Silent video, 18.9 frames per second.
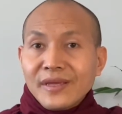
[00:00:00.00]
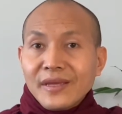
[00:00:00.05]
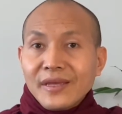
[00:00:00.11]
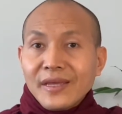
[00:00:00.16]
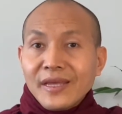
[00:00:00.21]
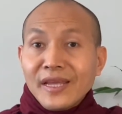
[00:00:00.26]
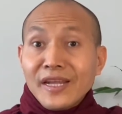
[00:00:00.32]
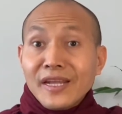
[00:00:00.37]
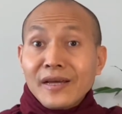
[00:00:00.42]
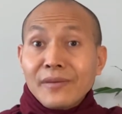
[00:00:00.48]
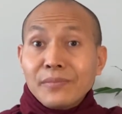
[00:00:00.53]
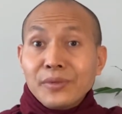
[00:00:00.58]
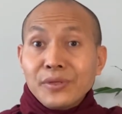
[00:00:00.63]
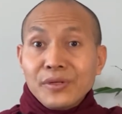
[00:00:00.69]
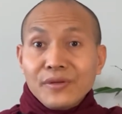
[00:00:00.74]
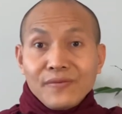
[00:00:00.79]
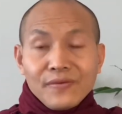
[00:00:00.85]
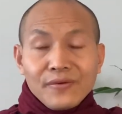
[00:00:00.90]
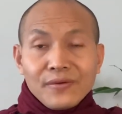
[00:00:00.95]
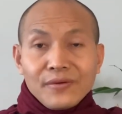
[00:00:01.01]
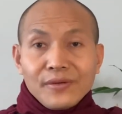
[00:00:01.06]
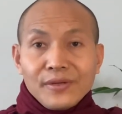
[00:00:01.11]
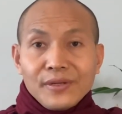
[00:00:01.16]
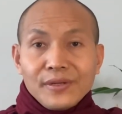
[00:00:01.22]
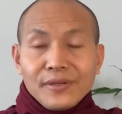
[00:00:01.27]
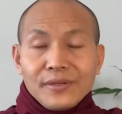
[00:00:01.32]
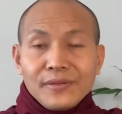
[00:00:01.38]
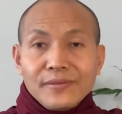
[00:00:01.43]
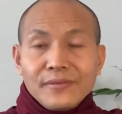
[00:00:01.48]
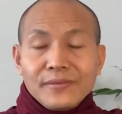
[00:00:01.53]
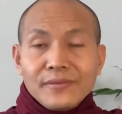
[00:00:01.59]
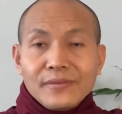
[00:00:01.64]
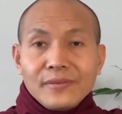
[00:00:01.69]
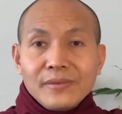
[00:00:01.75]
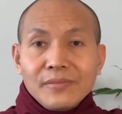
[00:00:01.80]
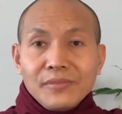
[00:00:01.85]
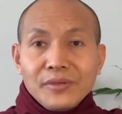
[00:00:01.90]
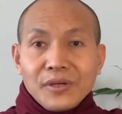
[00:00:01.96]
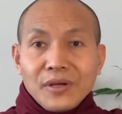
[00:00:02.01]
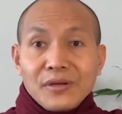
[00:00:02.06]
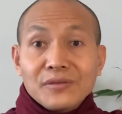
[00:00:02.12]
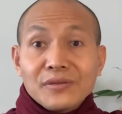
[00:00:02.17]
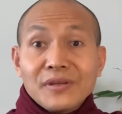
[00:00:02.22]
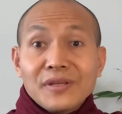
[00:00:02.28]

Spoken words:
inner beautiful, you know, because of